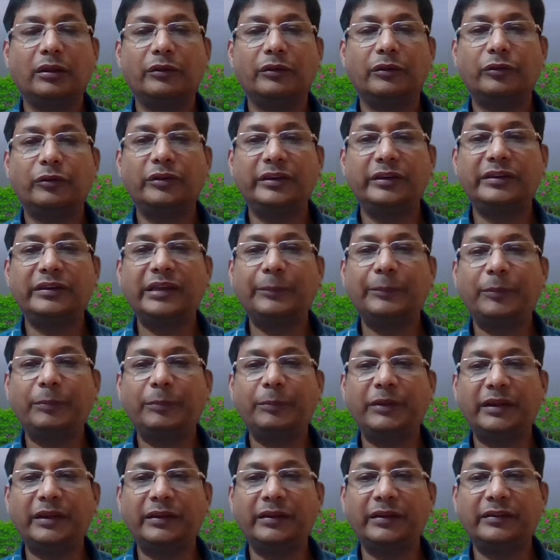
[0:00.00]
So these type of
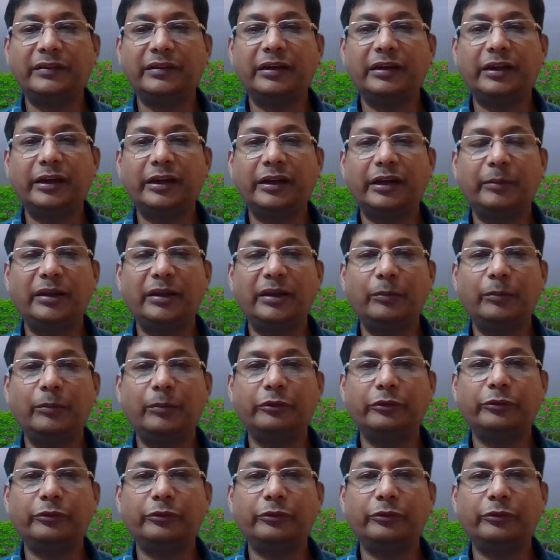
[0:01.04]
techniques are available.